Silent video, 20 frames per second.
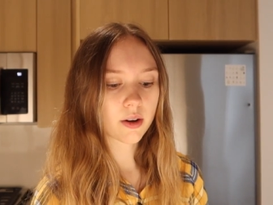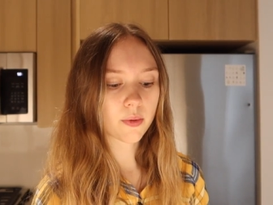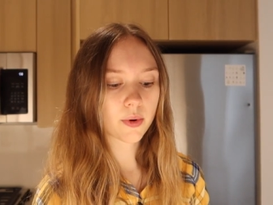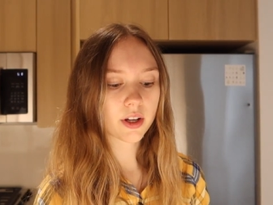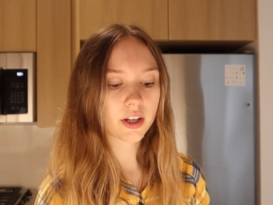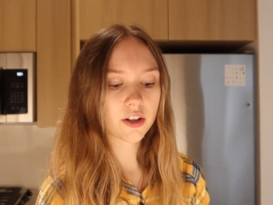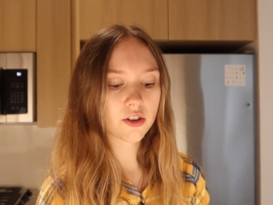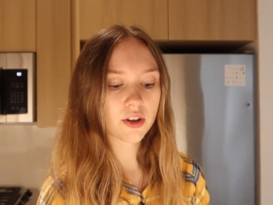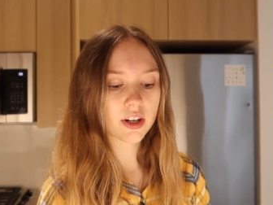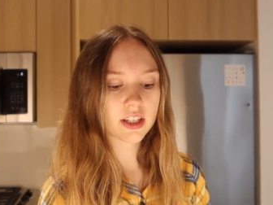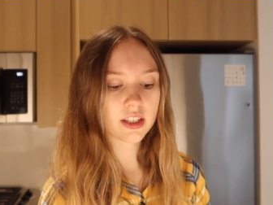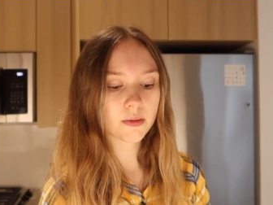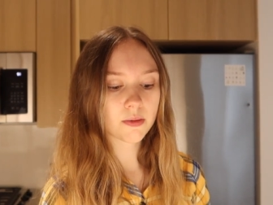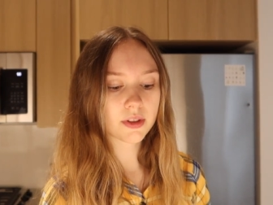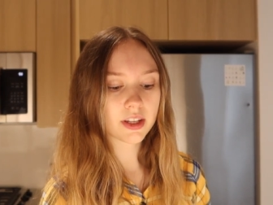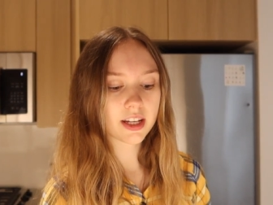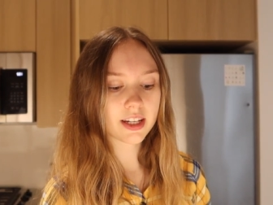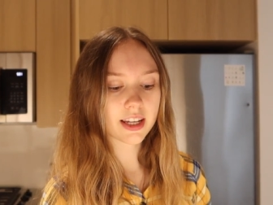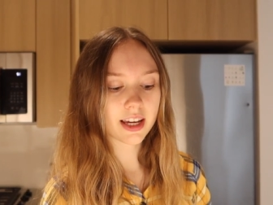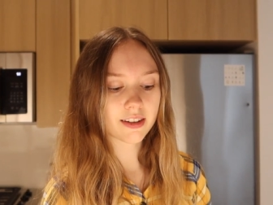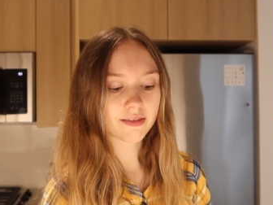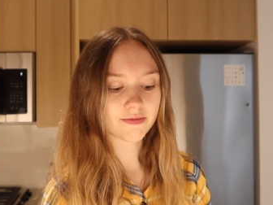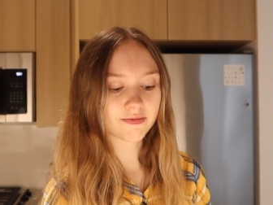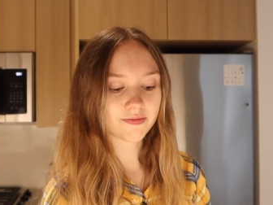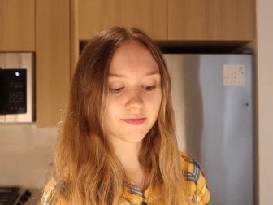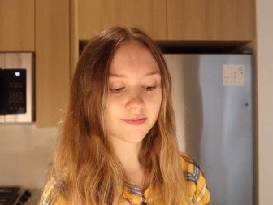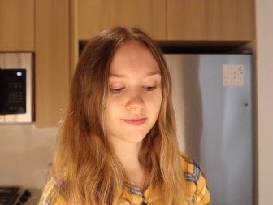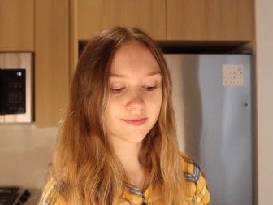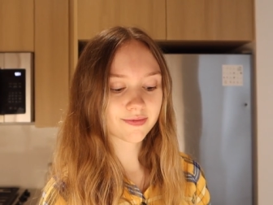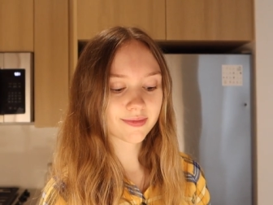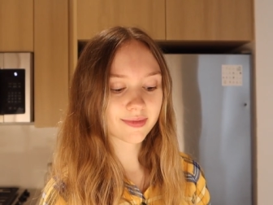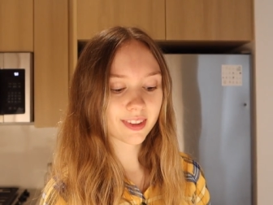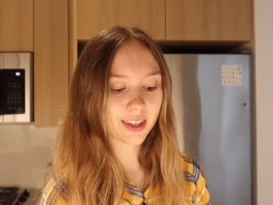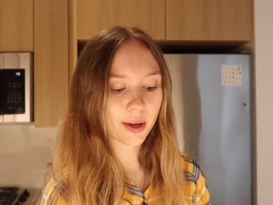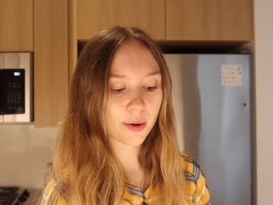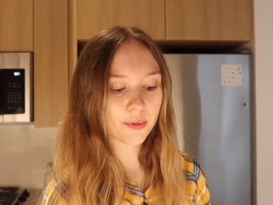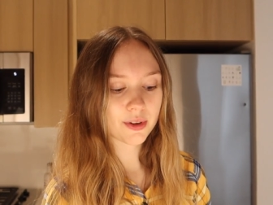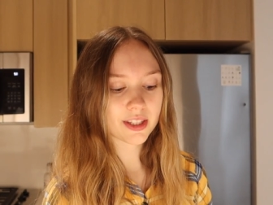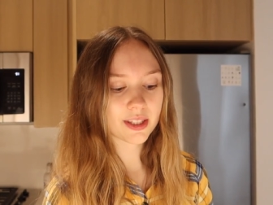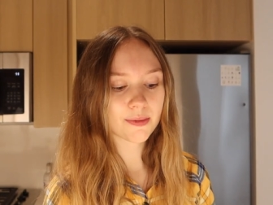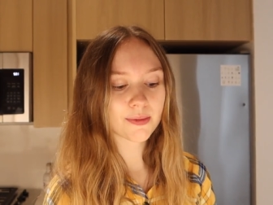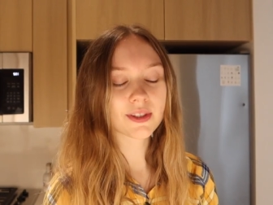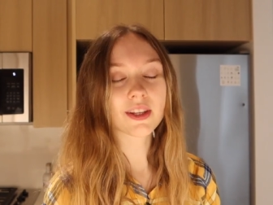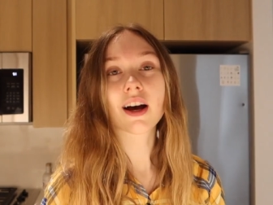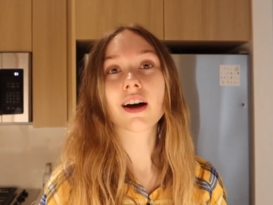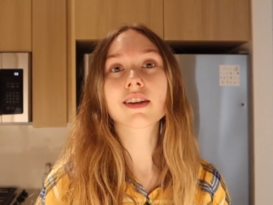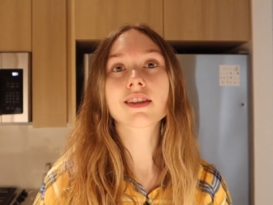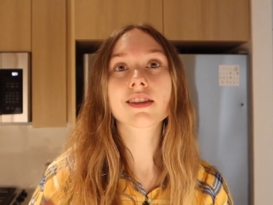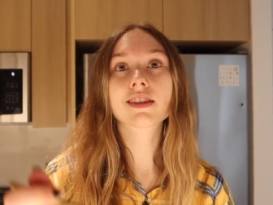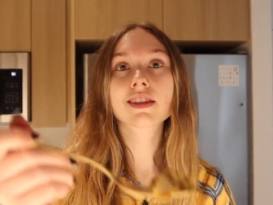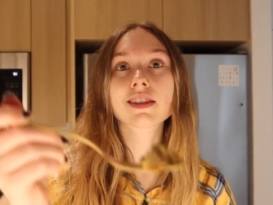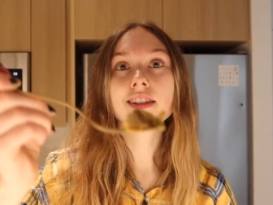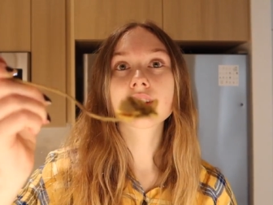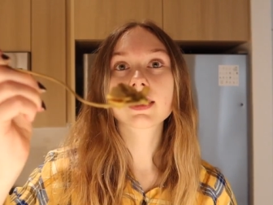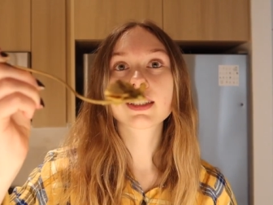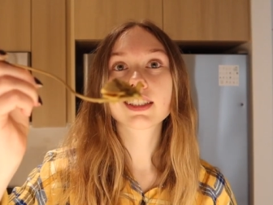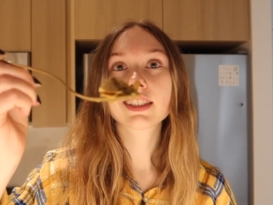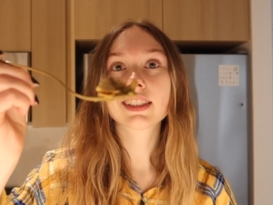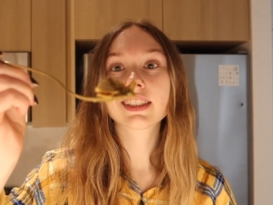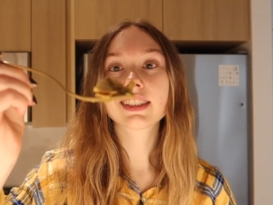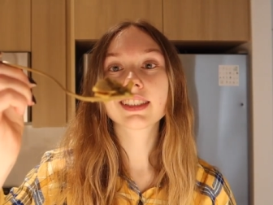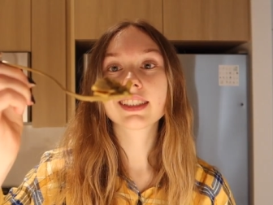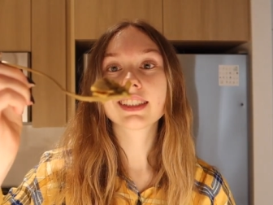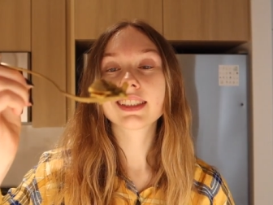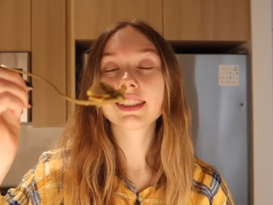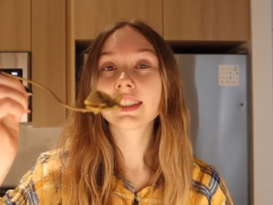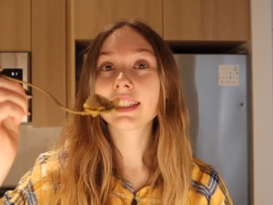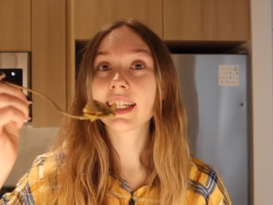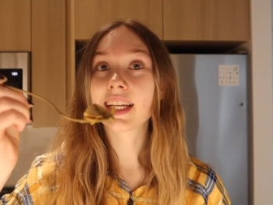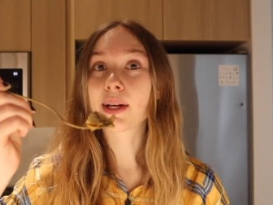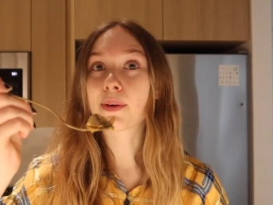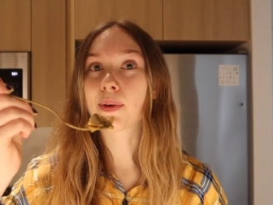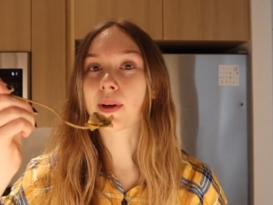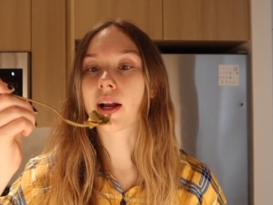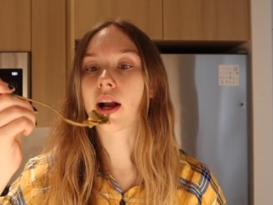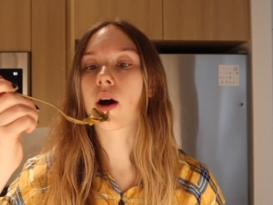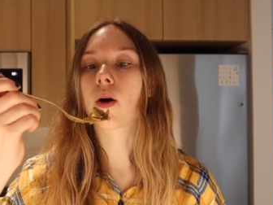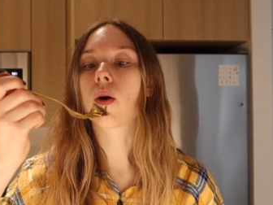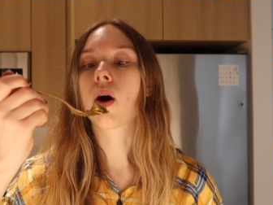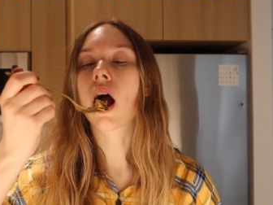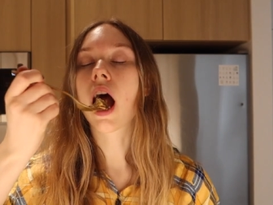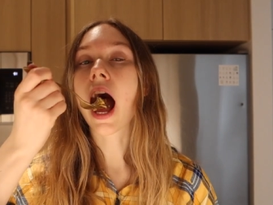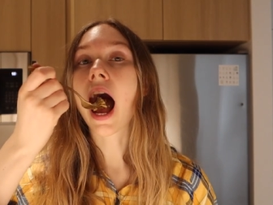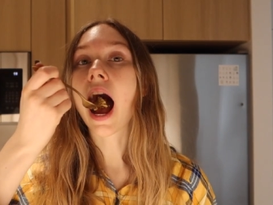We're gonna try some seitan with some sauce. Here we go.